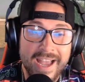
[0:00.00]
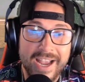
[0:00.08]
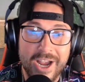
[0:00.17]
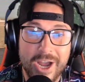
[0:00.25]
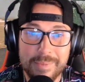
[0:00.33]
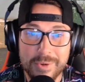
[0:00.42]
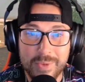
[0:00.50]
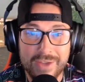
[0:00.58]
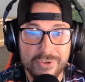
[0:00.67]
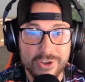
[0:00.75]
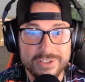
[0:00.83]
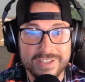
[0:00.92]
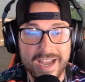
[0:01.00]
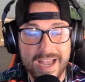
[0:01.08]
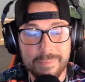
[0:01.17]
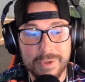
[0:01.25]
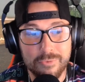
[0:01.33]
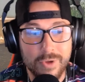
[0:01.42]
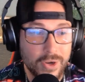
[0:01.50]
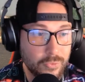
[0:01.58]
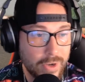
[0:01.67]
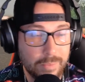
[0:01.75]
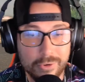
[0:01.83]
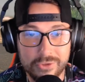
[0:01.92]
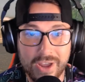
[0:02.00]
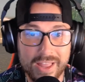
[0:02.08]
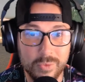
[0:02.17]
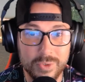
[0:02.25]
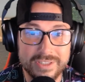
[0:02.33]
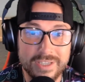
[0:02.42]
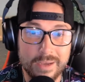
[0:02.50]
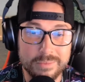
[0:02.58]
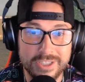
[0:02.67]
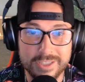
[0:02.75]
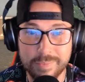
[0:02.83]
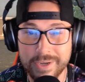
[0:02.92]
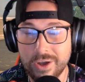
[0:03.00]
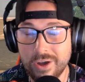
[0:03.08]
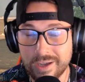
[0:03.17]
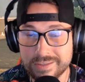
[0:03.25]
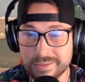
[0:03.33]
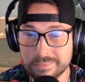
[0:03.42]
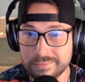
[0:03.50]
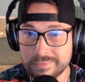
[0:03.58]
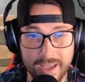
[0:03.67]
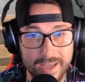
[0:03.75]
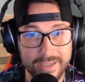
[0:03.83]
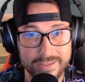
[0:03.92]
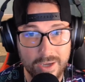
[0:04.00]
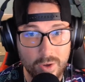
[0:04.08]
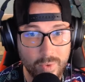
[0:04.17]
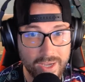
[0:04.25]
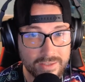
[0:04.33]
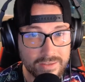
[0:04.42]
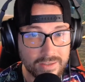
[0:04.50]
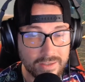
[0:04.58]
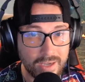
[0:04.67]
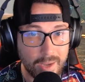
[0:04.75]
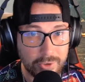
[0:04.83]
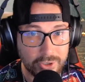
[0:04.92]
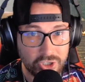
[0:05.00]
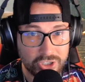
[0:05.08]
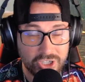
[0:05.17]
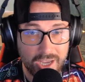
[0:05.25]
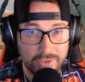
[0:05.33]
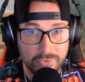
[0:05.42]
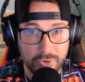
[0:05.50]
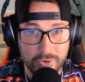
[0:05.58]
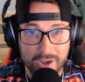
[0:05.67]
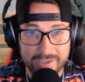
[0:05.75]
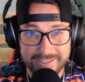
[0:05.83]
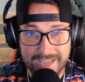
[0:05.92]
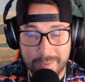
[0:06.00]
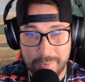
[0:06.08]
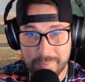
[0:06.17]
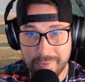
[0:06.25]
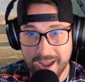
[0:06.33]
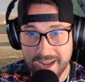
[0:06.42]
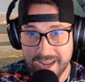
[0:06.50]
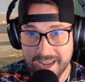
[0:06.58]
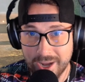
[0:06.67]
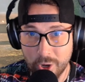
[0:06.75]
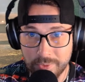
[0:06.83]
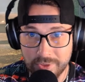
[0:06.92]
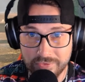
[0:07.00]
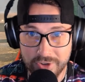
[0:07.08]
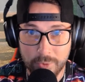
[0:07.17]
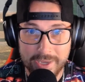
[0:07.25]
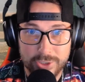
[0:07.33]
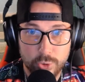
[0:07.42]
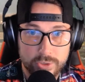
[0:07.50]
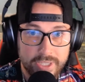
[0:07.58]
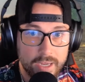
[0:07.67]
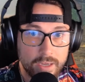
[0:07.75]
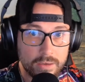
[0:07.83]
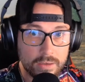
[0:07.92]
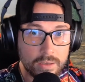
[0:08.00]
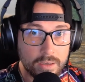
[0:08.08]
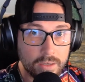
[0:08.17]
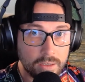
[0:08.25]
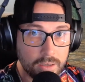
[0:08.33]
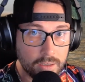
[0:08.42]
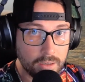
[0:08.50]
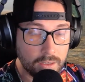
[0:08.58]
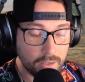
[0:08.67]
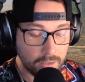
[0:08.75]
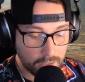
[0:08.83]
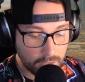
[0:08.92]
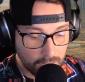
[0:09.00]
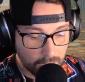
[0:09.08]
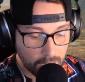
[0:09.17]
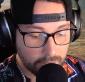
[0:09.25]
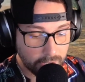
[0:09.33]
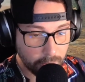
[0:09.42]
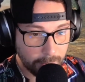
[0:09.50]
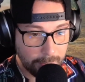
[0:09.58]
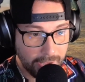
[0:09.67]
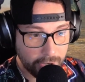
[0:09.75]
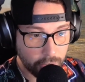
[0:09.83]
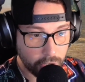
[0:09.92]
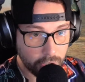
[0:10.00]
come in, we have a good time. Been running Rebirth Island with subs, it's been awesome, and as always, I appreciate you guys for stopping by, and I hope this video makes your day a little bit better.